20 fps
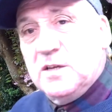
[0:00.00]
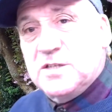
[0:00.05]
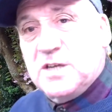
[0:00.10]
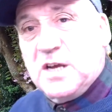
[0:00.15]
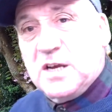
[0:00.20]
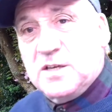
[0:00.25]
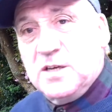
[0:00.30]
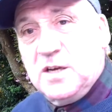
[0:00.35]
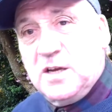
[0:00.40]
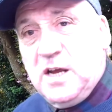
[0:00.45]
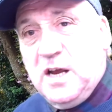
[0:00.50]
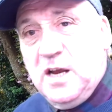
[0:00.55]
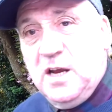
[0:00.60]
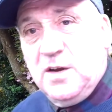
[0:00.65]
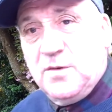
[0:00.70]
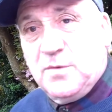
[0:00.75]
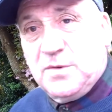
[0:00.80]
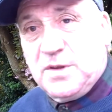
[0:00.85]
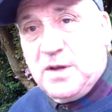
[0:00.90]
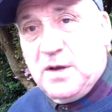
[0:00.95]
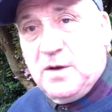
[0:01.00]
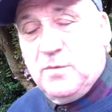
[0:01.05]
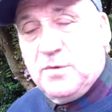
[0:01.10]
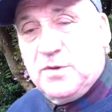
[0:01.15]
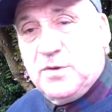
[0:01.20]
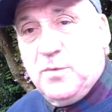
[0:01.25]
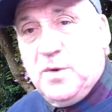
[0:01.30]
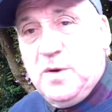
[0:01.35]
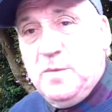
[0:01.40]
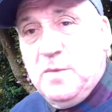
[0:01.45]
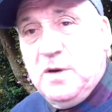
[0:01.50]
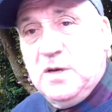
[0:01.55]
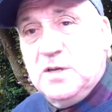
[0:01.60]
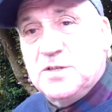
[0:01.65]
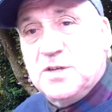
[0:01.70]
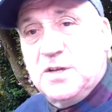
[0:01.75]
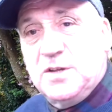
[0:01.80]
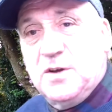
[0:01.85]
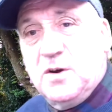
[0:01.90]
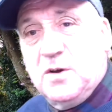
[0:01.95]
getting killed with the windmills
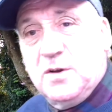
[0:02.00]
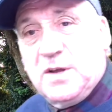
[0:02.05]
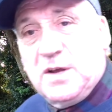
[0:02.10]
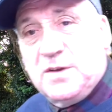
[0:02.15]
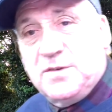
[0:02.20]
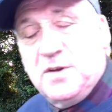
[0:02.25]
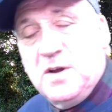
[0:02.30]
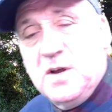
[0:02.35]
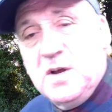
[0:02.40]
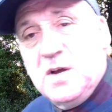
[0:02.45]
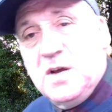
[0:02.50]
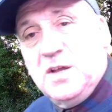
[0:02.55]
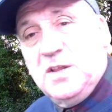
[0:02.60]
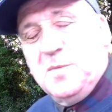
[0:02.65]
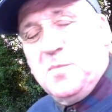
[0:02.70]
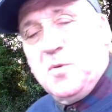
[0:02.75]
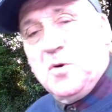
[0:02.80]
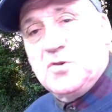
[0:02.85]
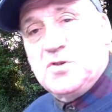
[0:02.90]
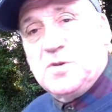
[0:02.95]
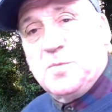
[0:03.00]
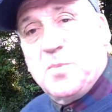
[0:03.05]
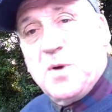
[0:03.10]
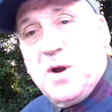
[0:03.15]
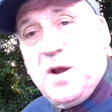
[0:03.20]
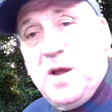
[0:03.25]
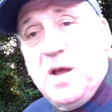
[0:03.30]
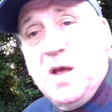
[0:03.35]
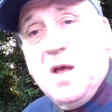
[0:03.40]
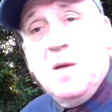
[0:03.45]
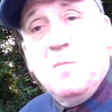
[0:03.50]
and all that, and the birds of prey.